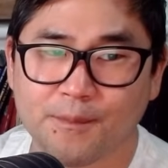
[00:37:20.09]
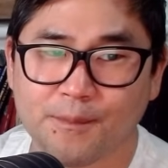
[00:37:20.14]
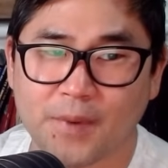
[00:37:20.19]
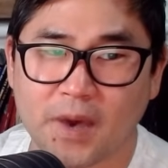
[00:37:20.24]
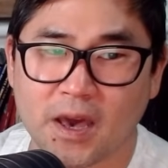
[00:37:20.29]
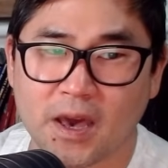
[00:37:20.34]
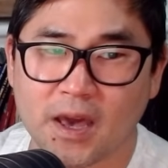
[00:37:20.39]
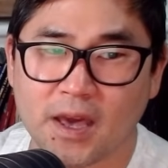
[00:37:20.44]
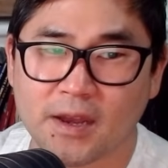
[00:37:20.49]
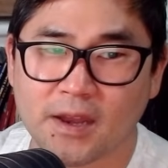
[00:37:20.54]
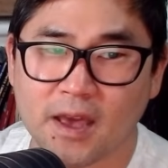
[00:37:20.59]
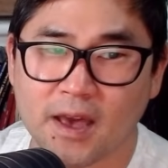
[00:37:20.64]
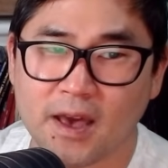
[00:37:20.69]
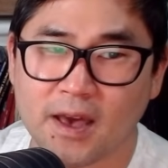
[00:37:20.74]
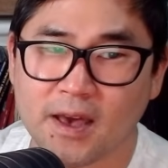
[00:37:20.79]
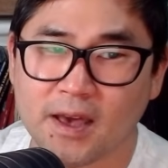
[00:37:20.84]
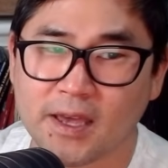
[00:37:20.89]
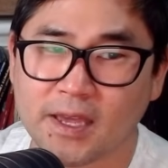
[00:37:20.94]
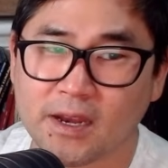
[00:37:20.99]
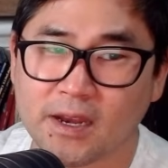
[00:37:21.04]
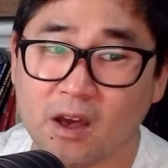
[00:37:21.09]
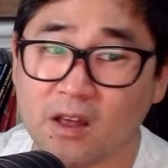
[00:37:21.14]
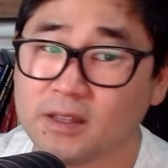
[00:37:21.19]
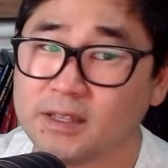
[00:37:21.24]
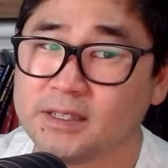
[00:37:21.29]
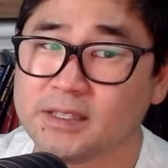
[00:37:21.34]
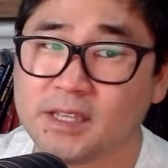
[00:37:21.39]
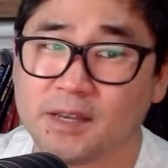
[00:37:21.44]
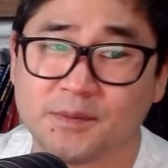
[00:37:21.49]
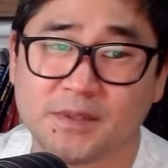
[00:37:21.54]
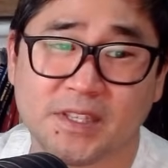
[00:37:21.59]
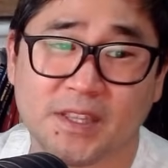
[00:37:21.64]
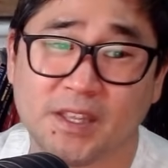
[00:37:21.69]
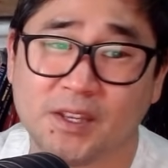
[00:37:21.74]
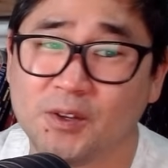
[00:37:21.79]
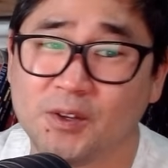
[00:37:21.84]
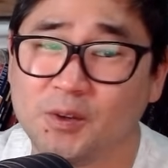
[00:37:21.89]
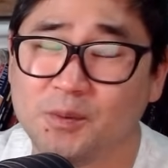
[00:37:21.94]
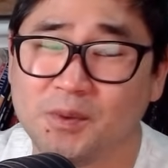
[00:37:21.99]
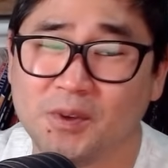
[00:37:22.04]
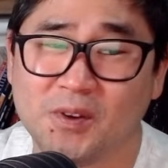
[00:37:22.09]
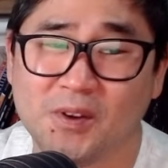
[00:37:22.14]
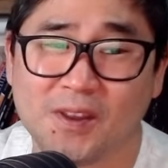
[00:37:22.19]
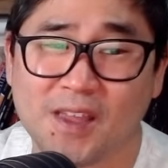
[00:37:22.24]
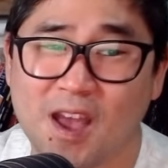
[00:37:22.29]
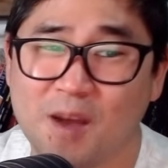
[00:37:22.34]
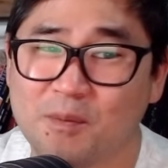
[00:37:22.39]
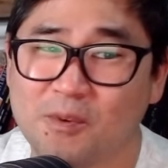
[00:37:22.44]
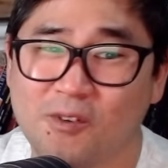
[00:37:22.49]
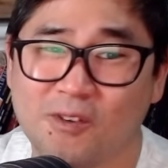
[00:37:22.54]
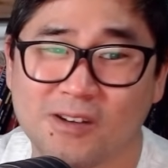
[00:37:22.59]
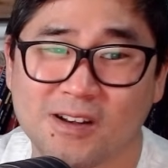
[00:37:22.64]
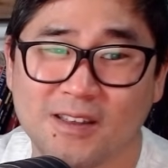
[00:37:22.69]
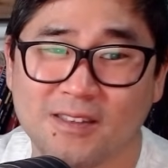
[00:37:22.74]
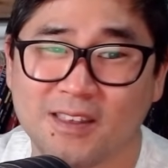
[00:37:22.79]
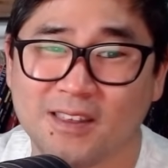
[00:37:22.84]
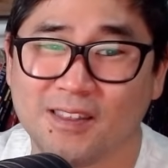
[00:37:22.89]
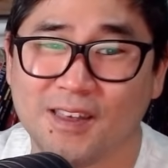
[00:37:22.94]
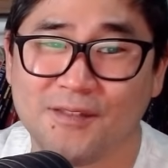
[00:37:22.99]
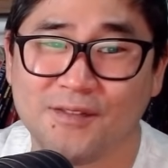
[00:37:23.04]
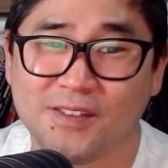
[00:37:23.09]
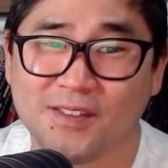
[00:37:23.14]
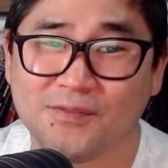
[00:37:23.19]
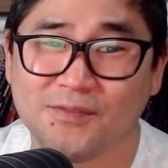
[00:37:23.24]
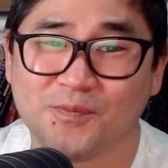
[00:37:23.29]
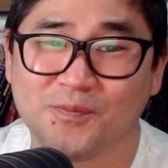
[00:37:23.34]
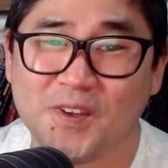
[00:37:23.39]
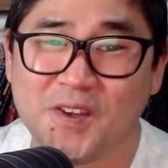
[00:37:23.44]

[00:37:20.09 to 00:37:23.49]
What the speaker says: But it all leads up to the new moon in Capricorn on the 11th.